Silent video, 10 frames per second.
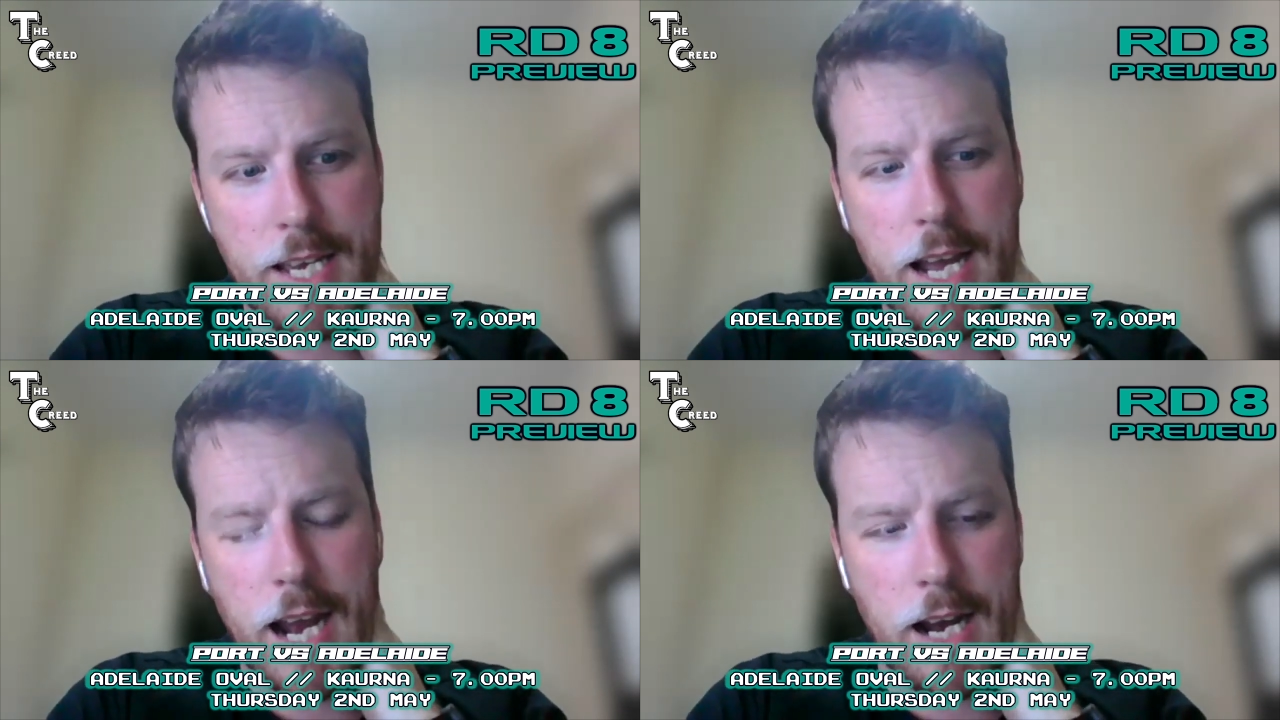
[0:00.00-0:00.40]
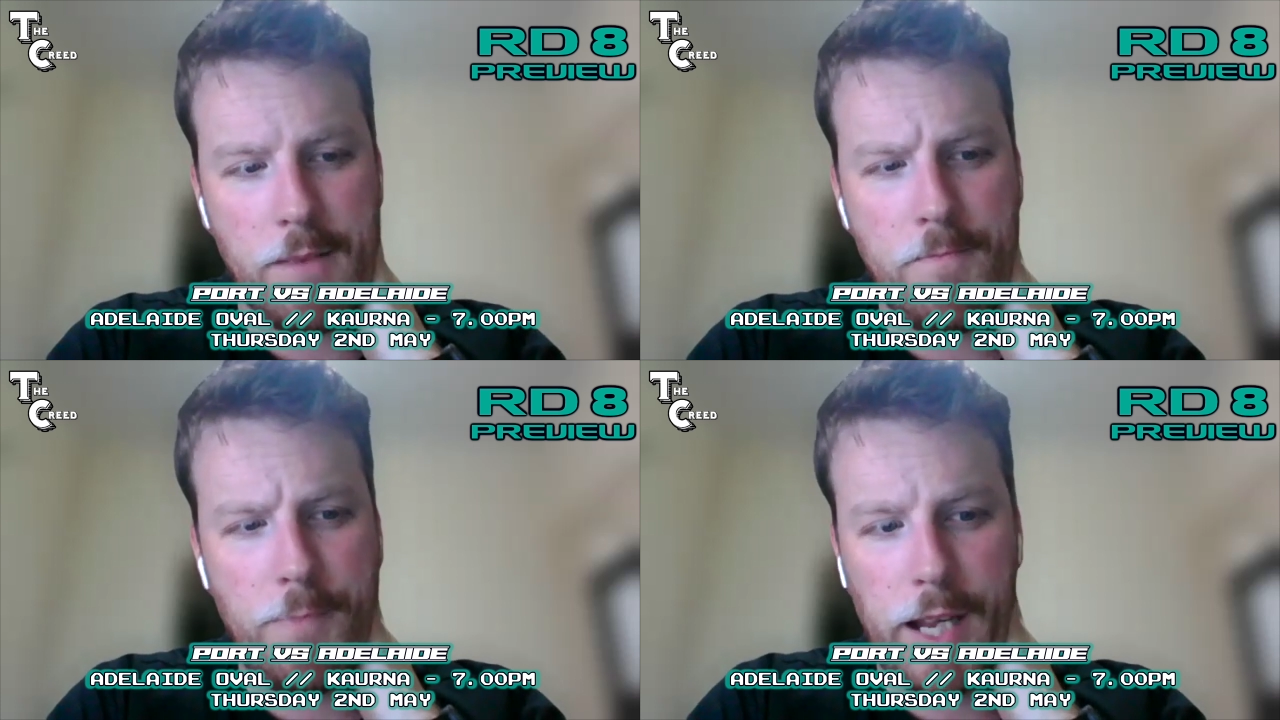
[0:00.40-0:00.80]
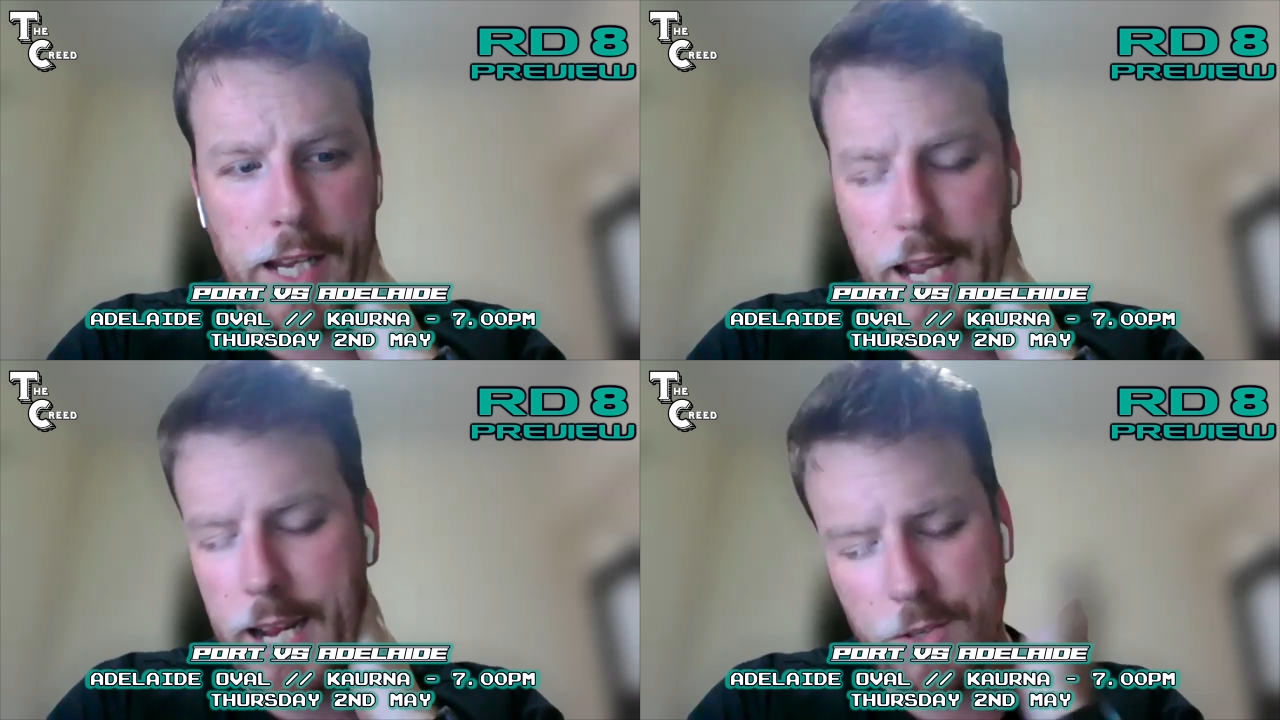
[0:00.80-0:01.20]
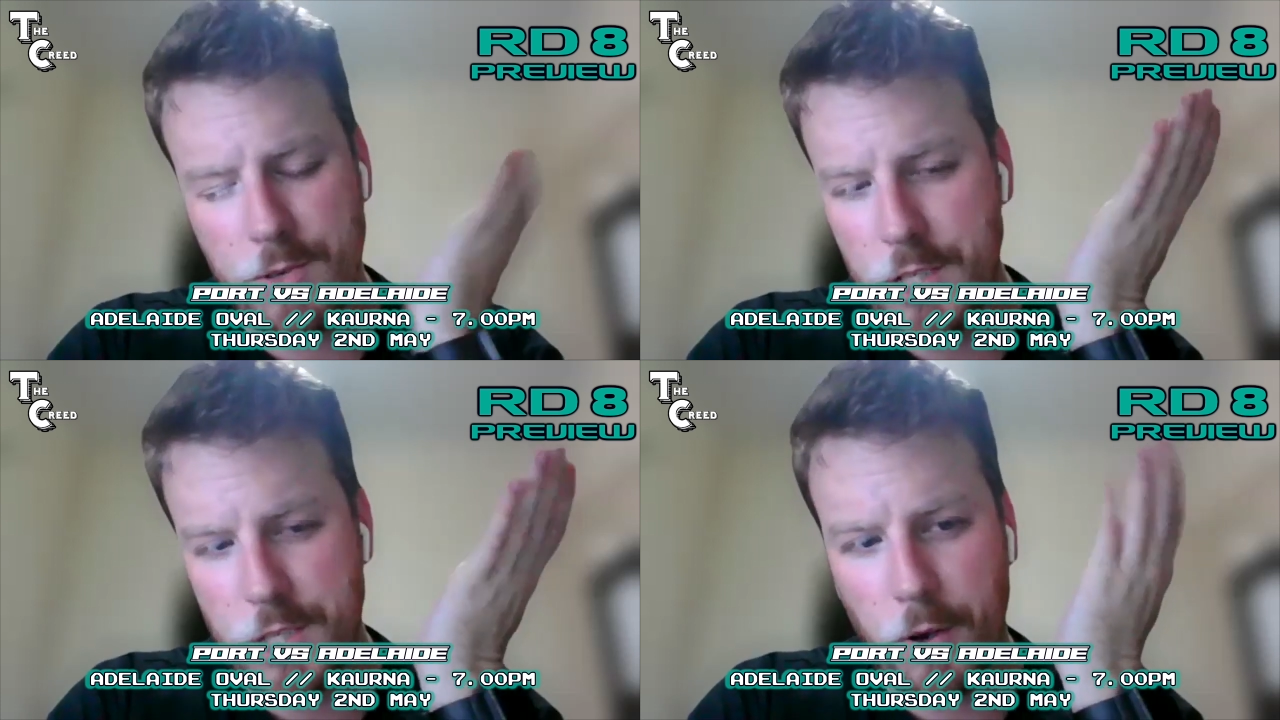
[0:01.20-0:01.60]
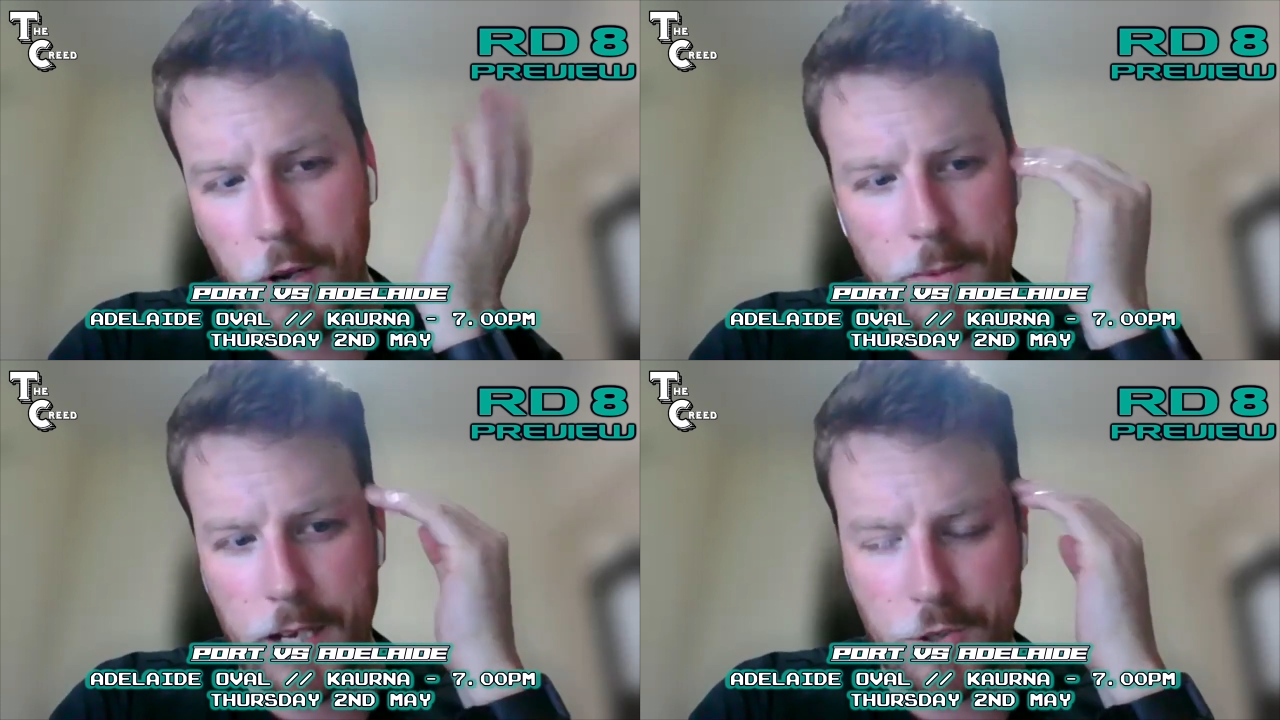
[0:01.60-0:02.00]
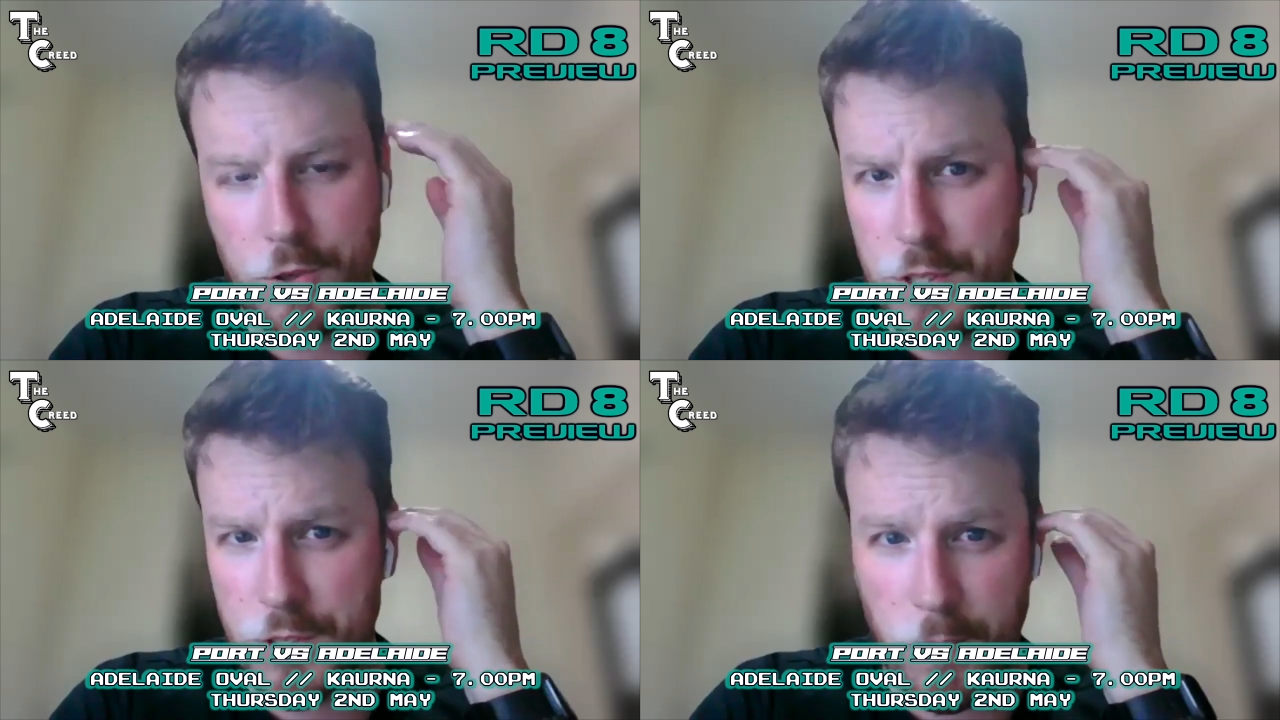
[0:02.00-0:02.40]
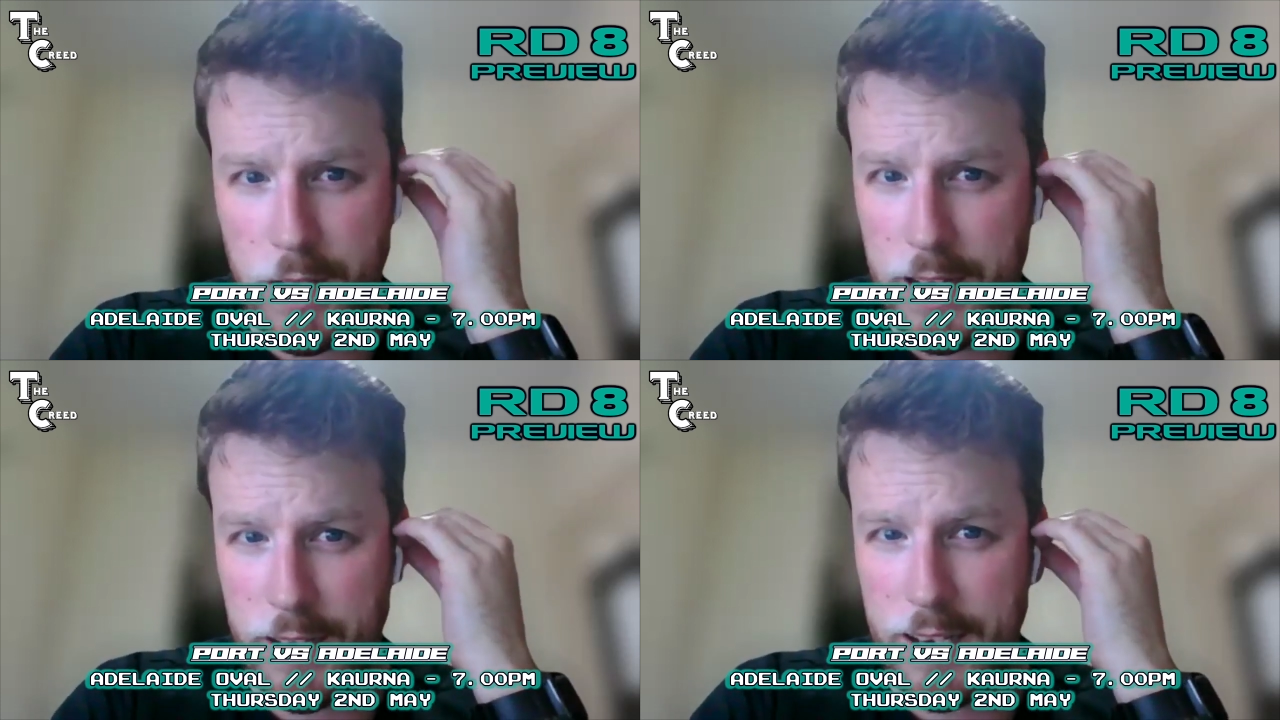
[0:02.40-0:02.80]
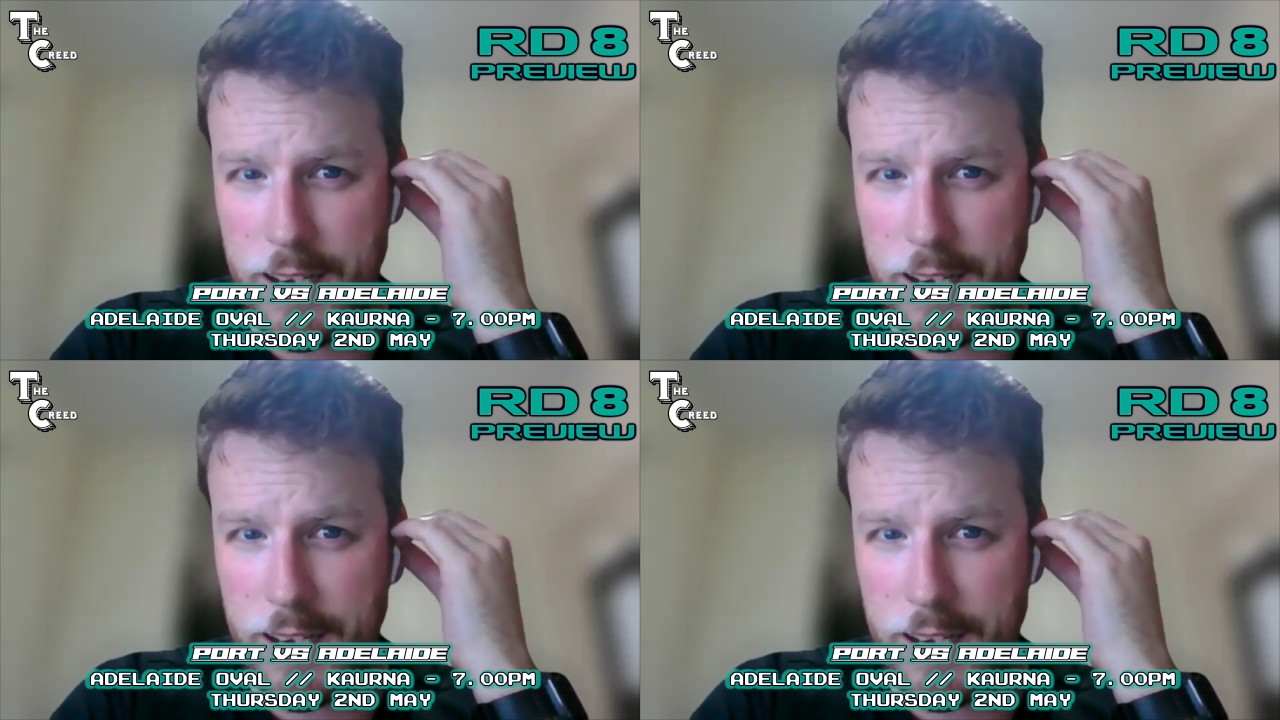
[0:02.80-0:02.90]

But yeah, as we just spoke about, Jordan Sweet,